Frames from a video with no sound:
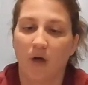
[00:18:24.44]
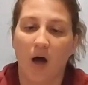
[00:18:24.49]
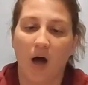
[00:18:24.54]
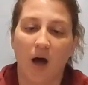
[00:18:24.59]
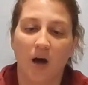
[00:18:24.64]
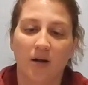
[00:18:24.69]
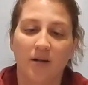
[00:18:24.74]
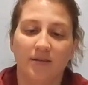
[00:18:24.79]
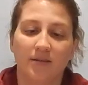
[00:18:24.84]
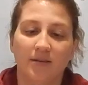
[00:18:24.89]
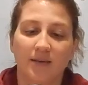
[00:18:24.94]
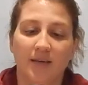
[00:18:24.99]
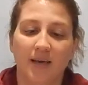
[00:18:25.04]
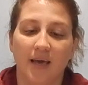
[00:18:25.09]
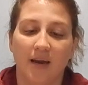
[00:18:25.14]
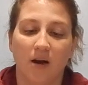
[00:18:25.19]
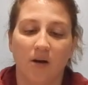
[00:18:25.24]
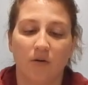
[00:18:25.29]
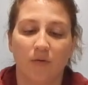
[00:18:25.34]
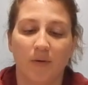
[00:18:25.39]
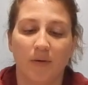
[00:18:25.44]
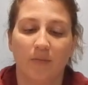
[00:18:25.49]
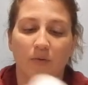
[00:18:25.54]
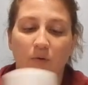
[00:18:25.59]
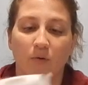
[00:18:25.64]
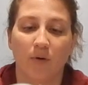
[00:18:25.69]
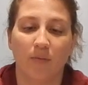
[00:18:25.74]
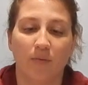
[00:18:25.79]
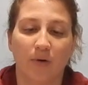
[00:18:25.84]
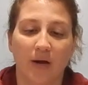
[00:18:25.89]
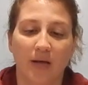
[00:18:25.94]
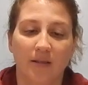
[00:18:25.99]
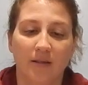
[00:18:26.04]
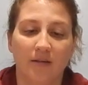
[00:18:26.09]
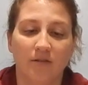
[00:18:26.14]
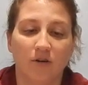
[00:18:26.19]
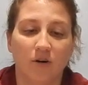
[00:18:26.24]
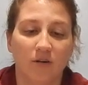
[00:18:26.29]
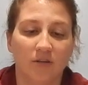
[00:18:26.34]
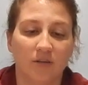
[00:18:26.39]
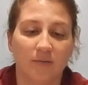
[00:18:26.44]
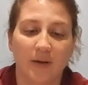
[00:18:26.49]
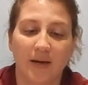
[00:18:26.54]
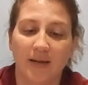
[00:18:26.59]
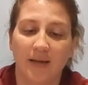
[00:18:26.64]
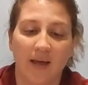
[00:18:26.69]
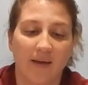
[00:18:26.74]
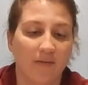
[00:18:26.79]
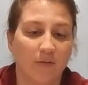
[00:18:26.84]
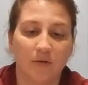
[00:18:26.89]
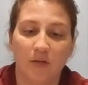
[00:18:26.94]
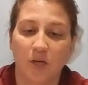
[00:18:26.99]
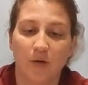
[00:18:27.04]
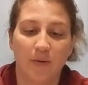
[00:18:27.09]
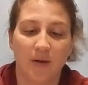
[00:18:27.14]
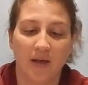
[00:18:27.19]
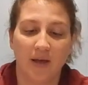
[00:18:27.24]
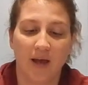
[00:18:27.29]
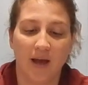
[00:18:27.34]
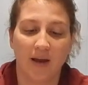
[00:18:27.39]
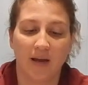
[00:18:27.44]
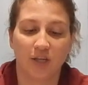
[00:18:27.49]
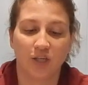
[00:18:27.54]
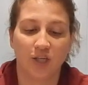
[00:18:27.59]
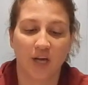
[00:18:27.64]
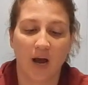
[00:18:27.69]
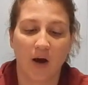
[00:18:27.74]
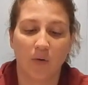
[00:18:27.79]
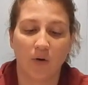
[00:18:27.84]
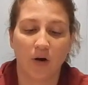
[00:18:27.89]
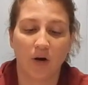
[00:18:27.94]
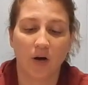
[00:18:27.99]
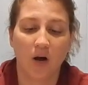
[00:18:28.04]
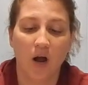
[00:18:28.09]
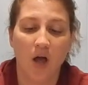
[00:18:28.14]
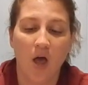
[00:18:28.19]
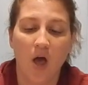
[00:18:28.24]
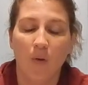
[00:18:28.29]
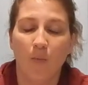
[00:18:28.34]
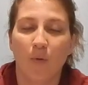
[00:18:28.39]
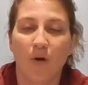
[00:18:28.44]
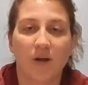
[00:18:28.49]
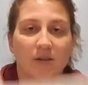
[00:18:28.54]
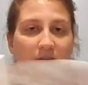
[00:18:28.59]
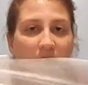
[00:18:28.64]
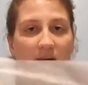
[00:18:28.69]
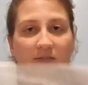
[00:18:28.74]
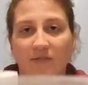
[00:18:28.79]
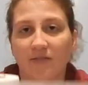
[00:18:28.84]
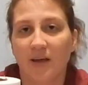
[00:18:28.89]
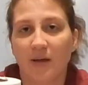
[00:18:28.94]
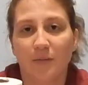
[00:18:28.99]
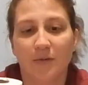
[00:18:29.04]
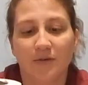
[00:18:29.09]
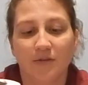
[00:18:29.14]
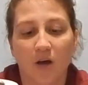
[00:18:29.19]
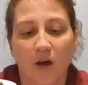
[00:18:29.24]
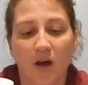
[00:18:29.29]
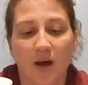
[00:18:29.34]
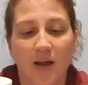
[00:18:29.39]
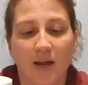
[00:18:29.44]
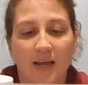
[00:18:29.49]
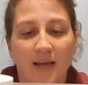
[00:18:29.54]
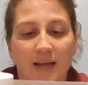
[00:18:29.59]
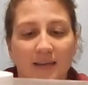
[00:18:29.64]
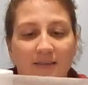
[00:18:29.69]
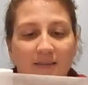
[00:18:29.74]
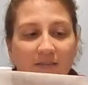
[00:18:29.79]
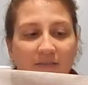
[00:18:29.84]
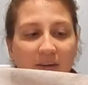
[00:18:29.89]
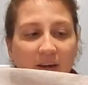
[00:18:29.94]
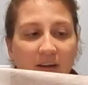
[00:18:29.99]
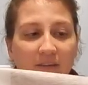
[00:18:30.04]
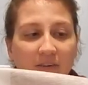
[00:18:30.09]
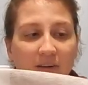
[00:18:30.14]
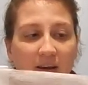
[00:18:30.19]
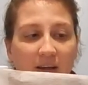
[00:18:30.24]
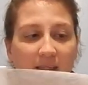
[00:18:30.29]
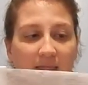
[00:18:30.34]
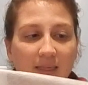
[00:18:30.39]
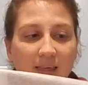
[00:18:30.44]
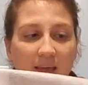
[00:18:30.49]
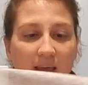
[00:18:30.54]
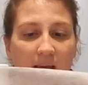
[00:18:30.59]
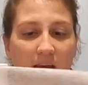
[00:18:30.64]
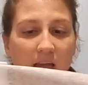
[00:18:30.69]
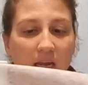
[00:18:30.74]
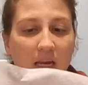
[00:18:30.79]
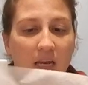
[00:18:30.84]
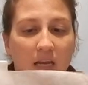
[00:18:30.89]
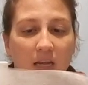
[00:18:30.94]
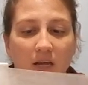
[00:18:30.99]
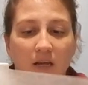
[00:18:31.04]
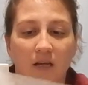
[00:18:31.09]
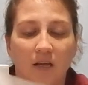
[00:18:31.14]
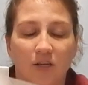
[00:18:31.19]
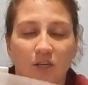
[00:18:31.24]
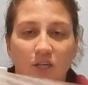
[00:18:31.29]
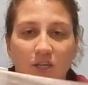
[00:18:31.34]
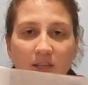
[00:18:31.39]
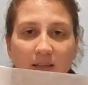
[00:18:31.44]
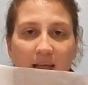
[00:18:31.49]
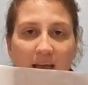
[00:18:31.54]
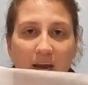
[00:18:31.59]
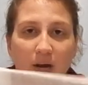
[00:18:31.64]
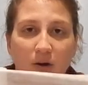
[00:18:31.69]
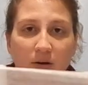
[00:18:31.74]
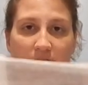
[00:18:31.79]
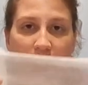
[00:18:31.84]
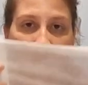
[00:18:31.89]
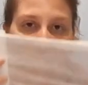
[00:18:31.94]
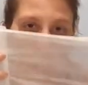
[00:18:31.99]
Honestly, cannot remember what brand these are. Somebody gave them to me at a shower, but it's off of Amazon. It's a very, very thin just layer of